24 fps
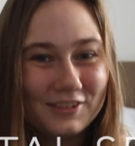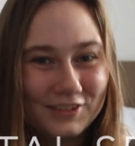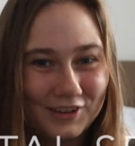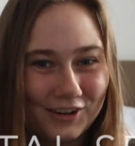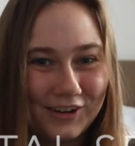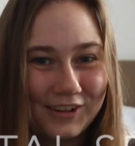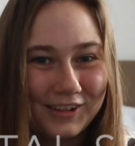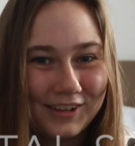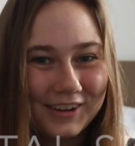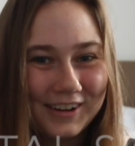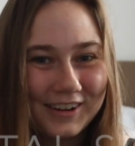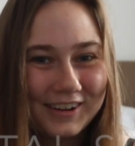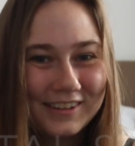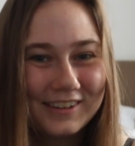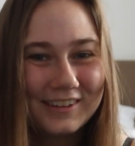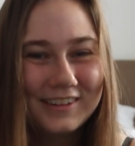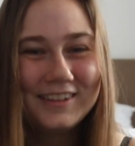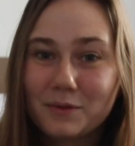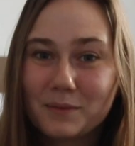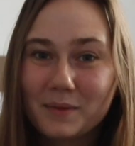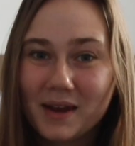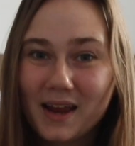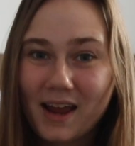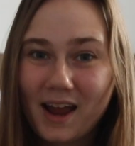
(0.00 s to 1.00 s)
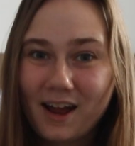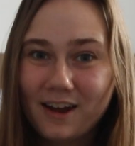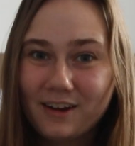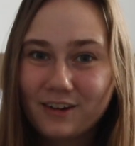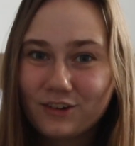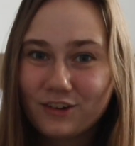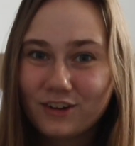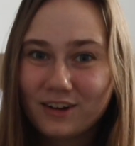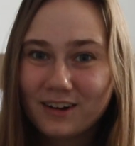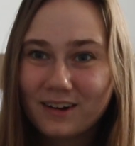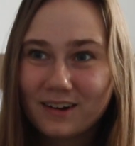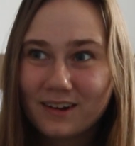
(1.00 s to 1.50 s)

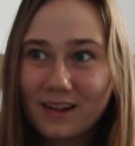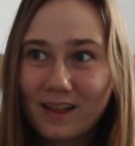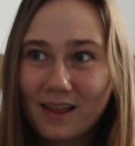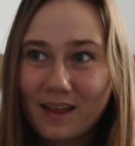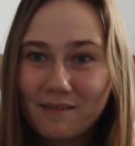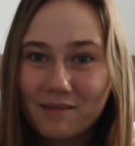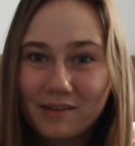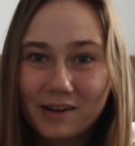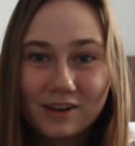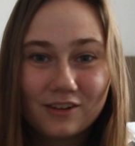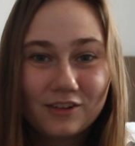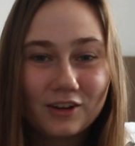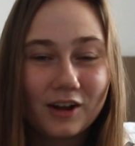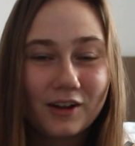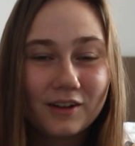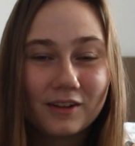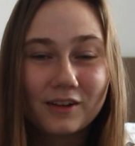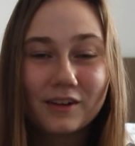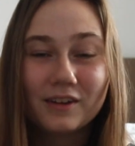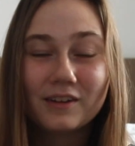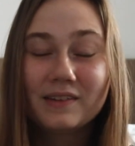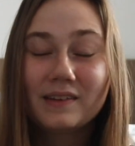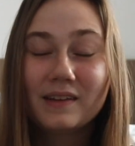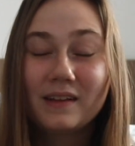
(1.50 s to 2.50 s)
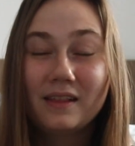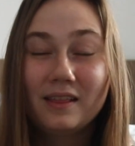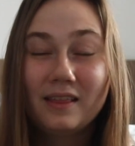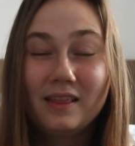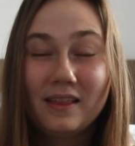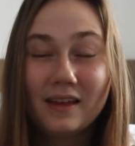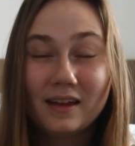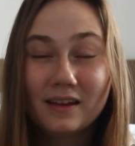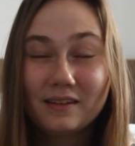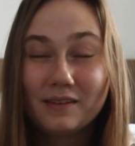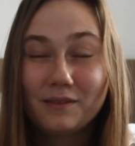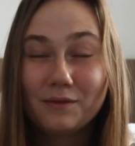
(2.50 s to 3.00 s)
$311,
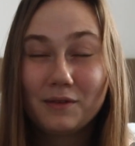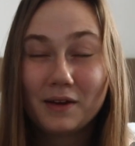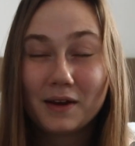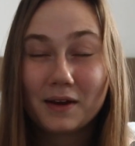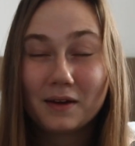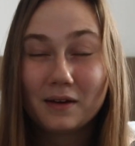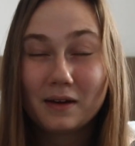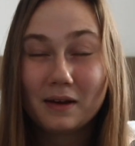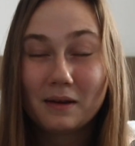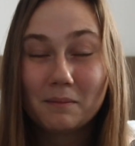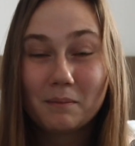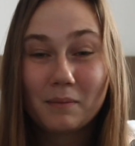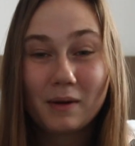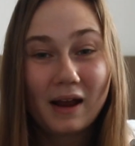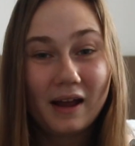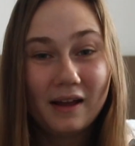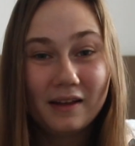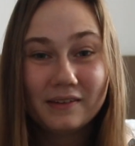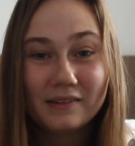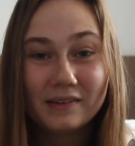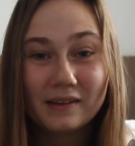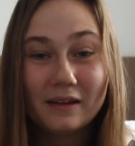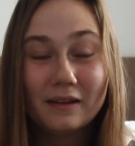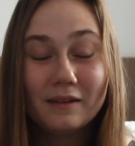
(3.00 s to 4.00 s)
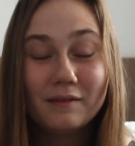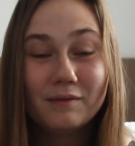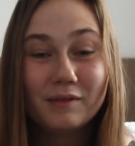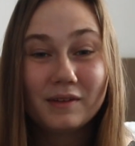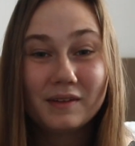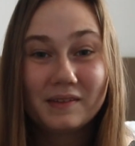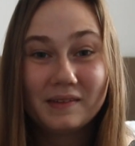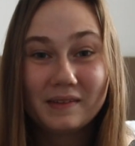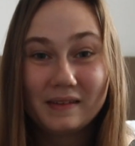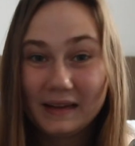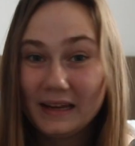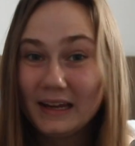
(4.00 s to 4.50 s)
that's very impressive,
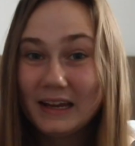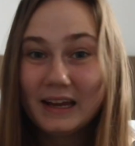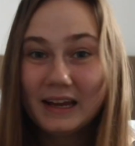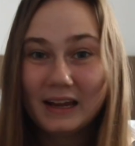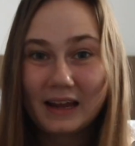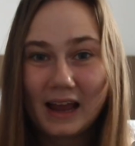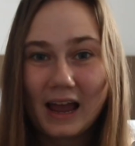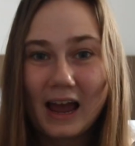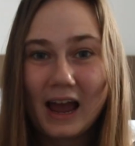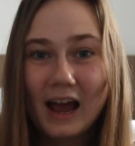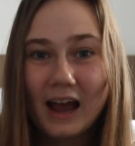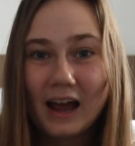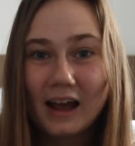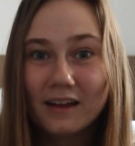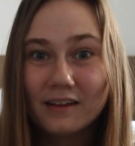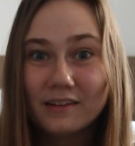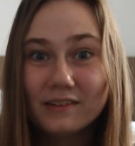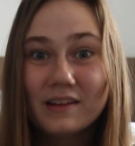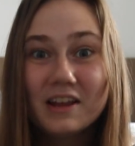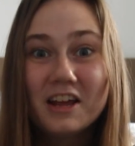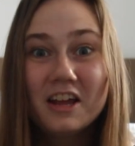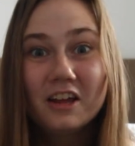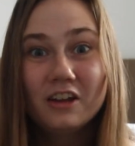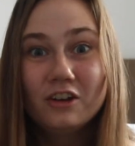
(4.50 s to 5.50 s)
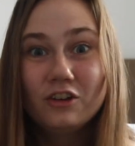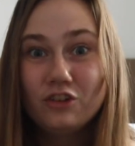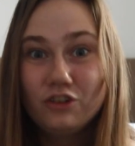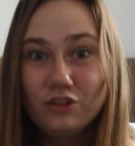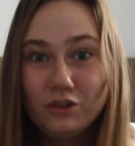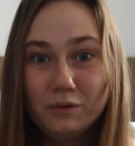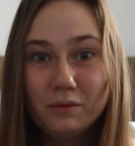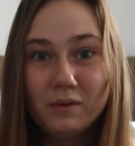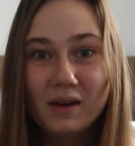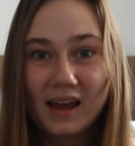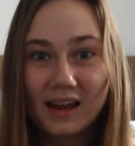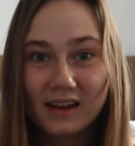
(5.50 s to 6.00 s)
seeing as
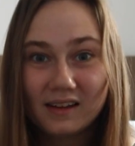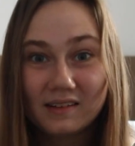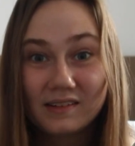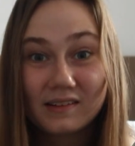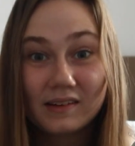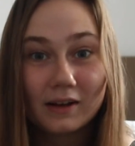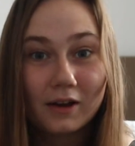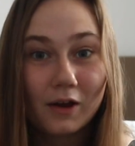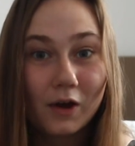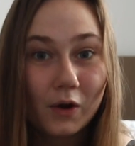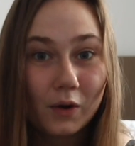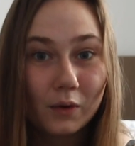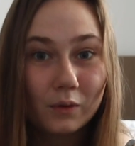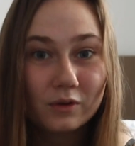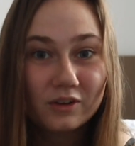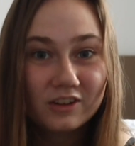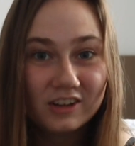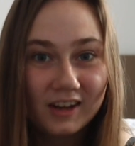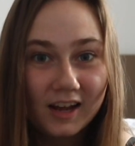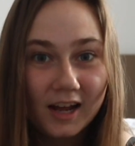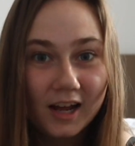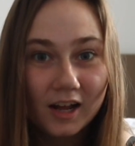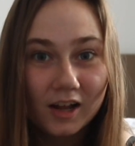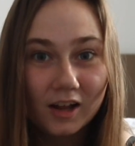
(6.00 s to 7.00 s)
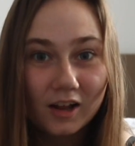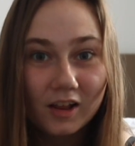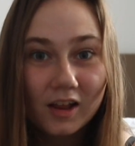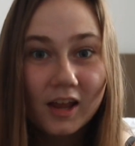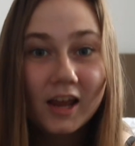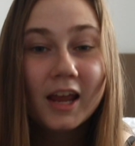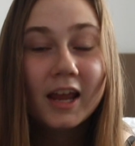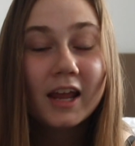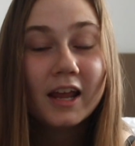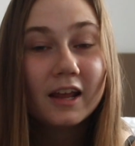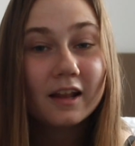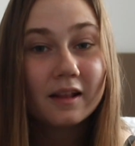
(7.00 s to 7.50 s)
2 nights in a hotel
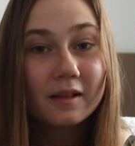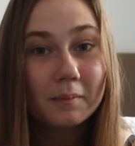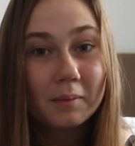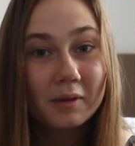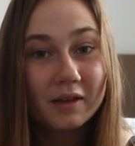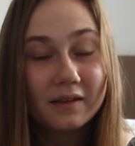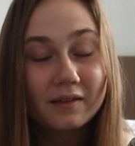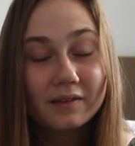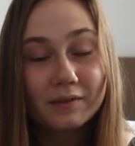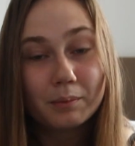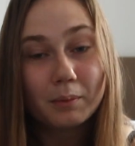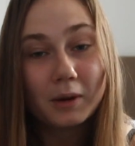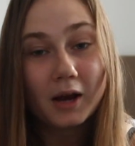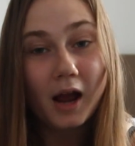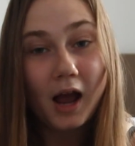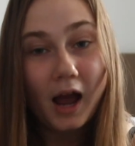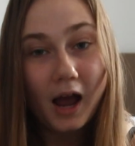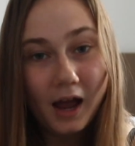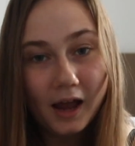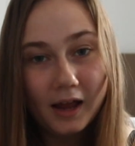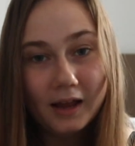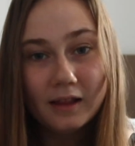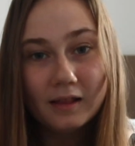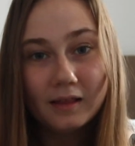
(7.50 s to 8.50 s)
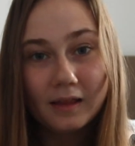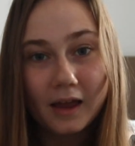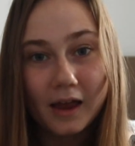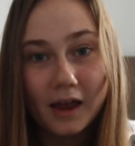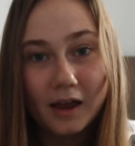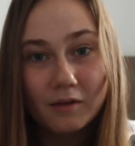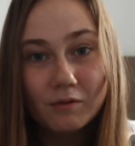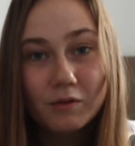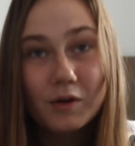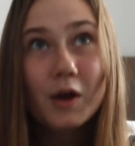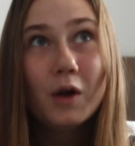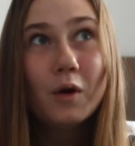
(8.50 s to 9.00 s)
in the place where I
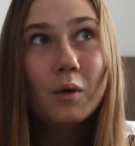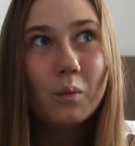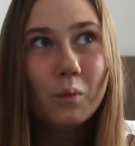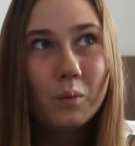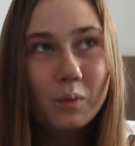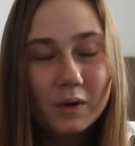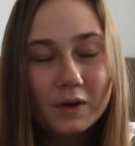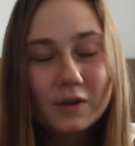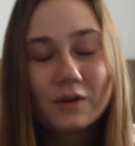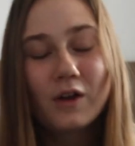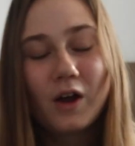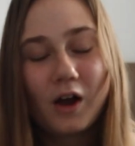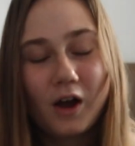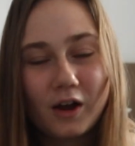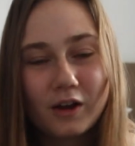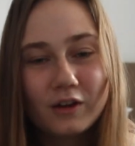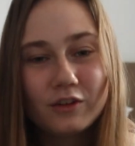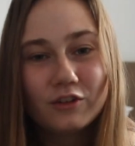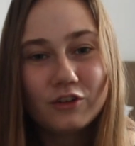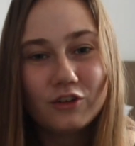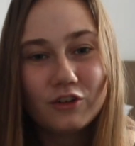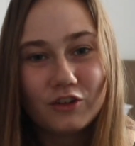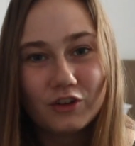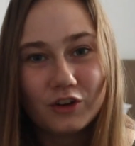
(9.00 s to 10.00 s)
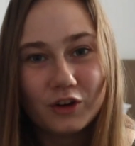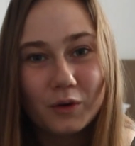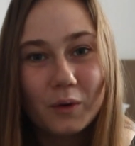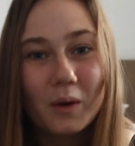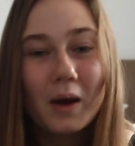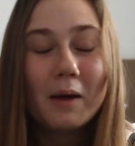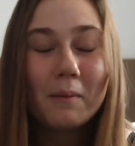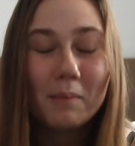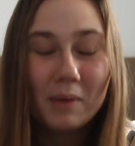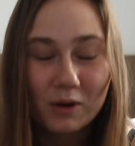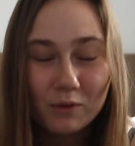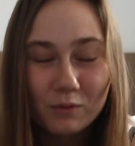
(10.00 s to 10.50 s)
live would cost you
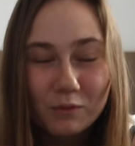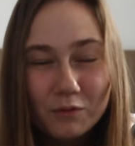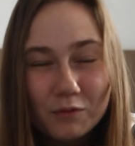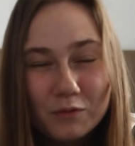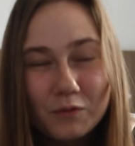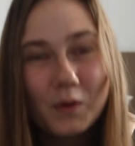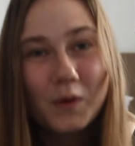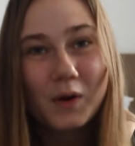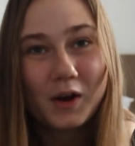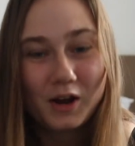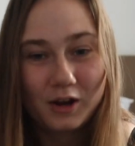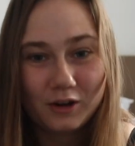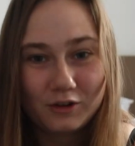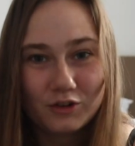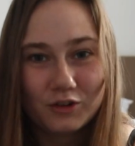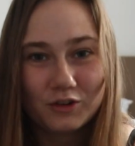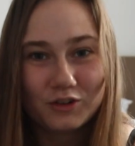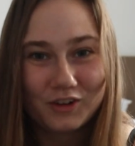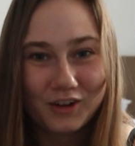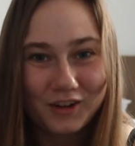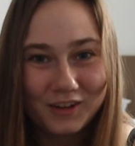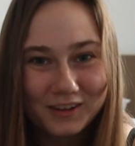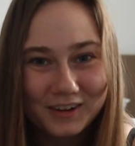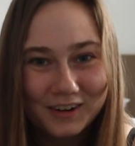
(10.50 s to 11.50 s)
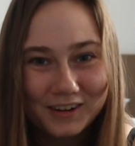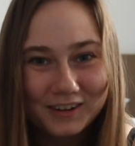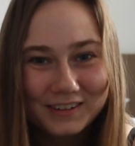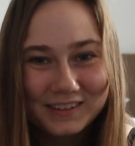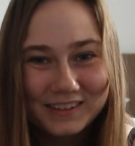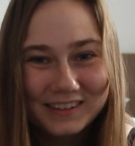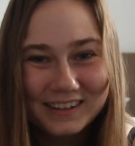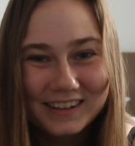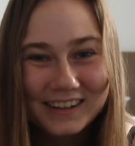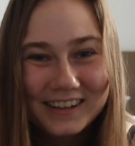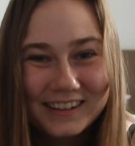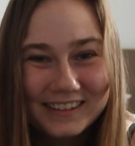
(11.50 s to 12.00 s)
about
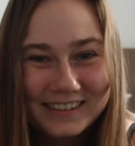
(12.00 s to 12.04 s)
$400.